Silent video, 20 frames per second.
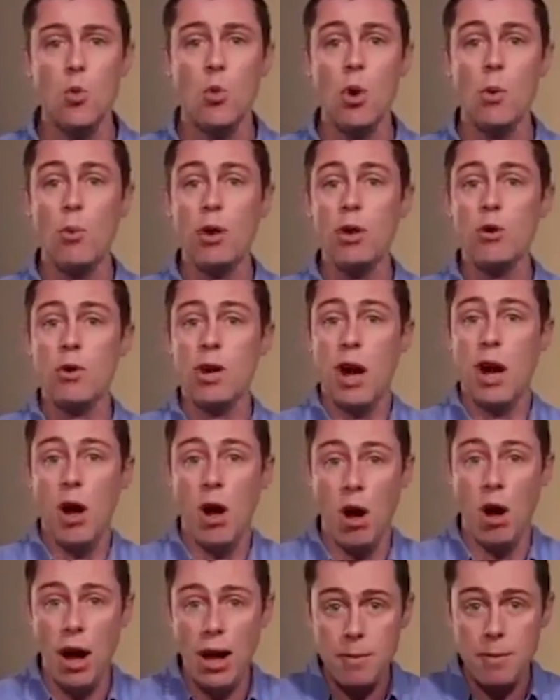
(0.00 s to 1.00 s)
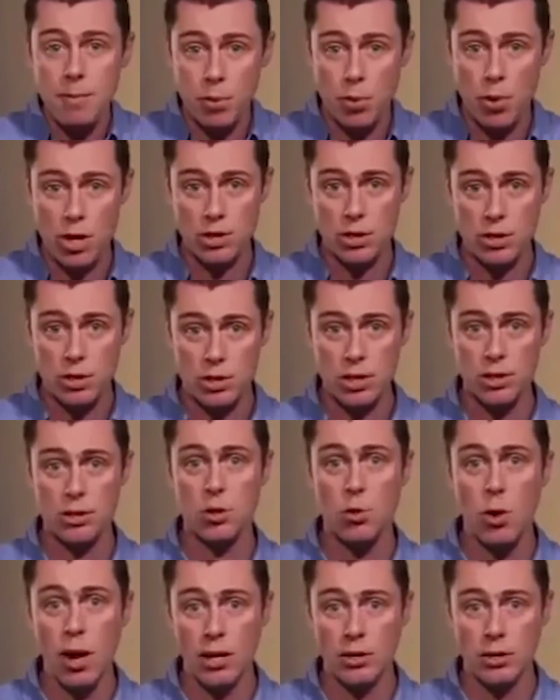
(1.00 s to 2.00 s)
When we are in a high-pressure
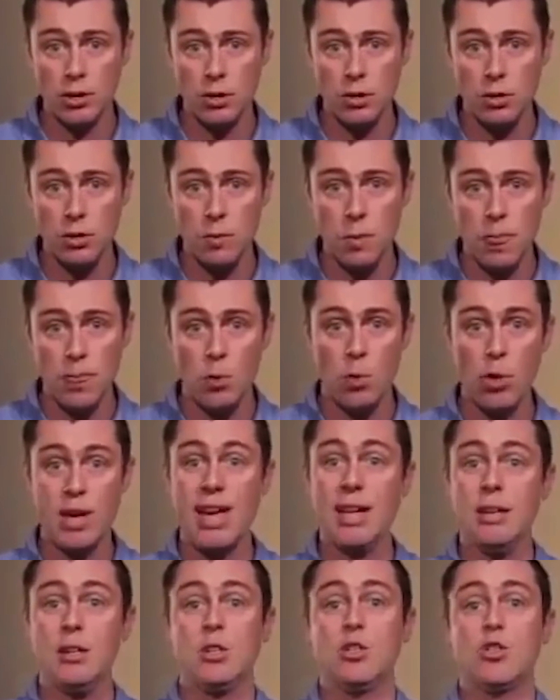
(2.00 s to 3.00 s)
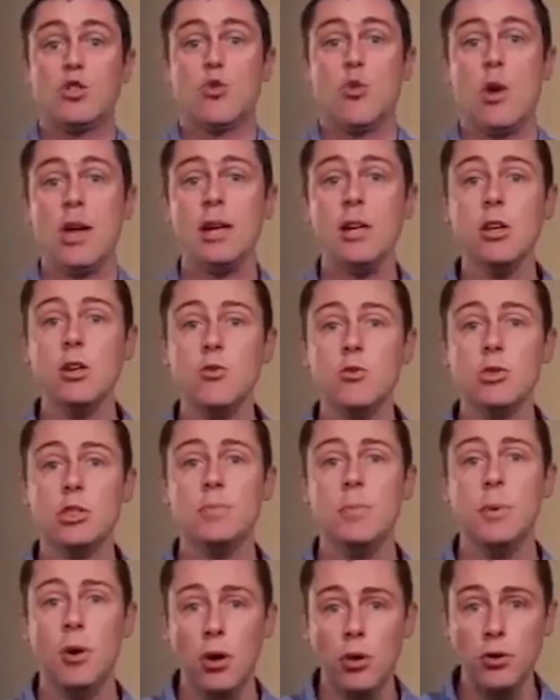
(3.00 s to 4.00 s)
situation, we get an adrenaline
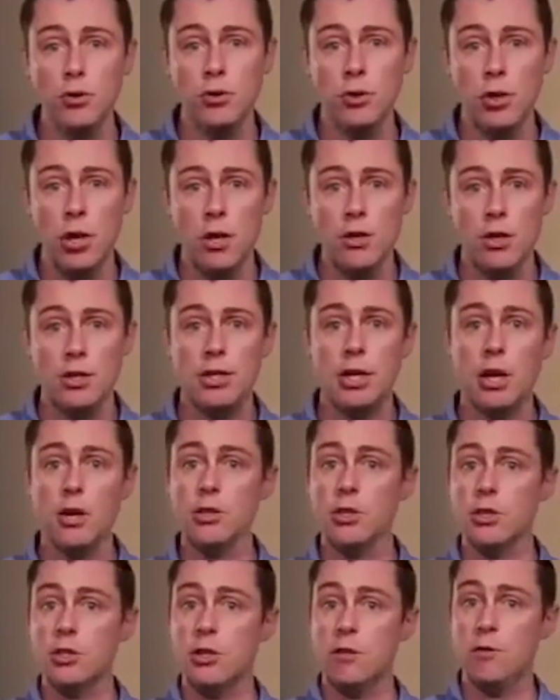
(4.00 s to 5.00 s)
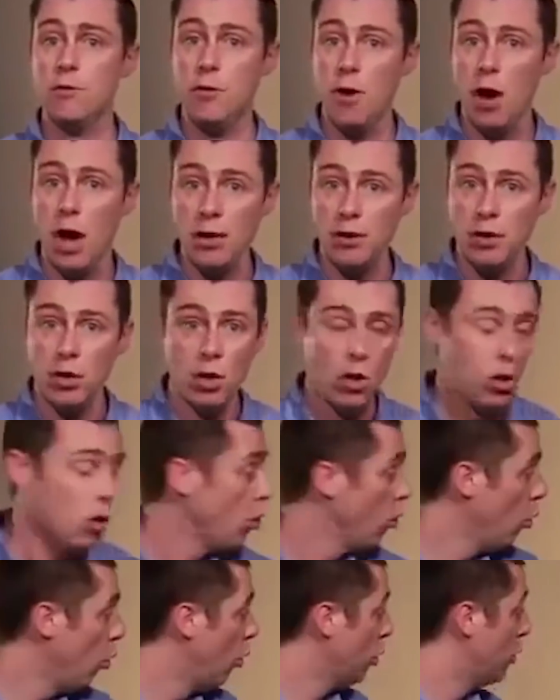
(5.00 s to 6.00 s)
response that tells us to fight
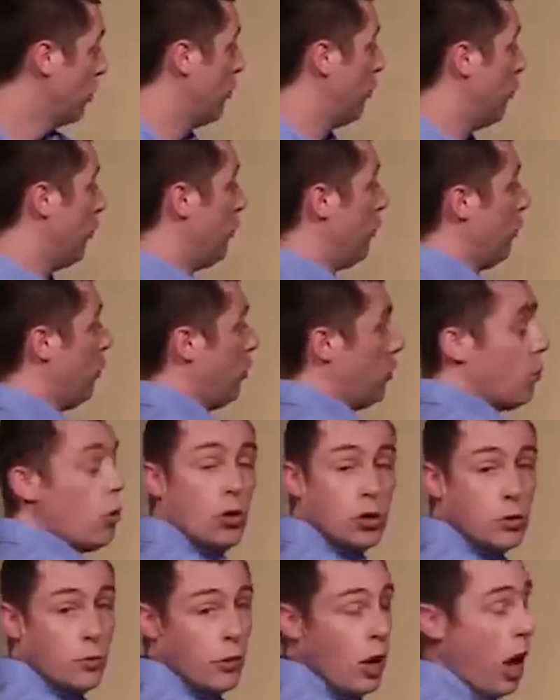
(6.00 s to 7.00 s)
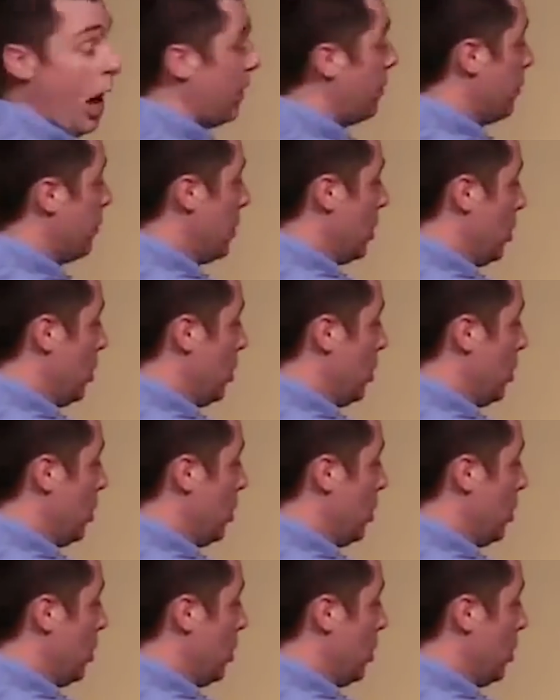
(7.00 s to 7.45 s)
or to flight.